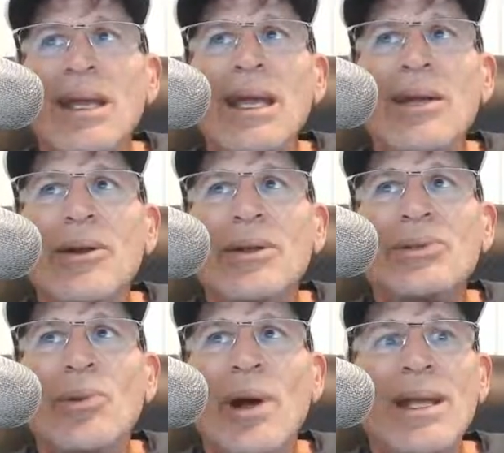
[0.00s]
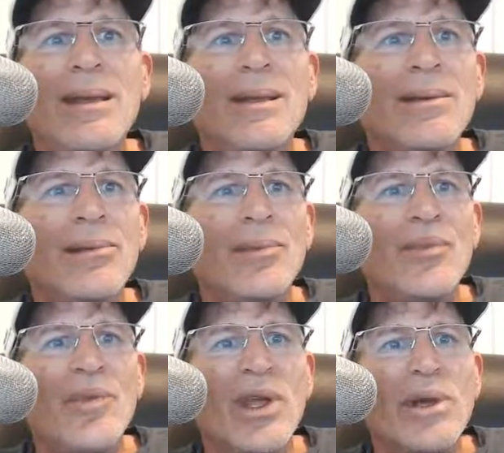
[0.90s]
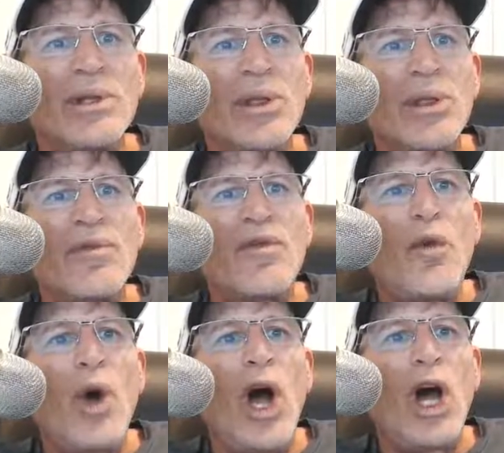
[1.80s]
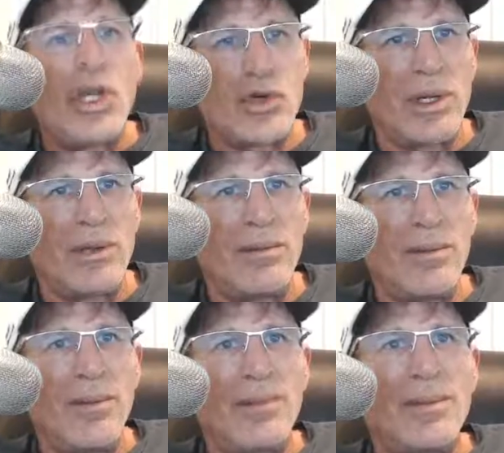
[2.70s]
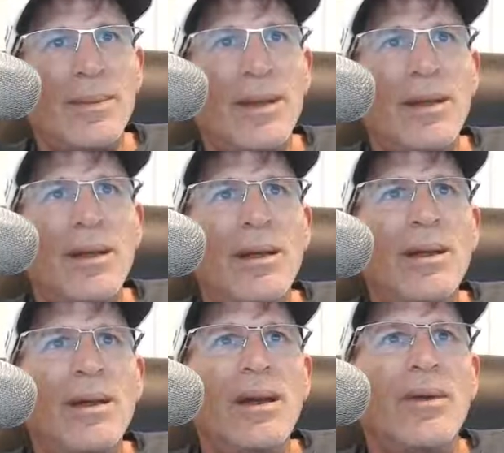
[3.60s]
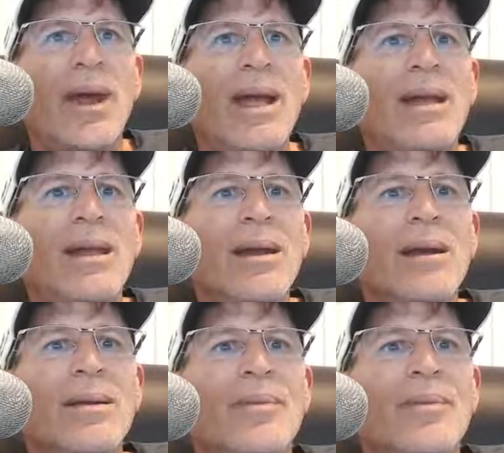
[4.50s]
going to 20. It went to 400. Right here.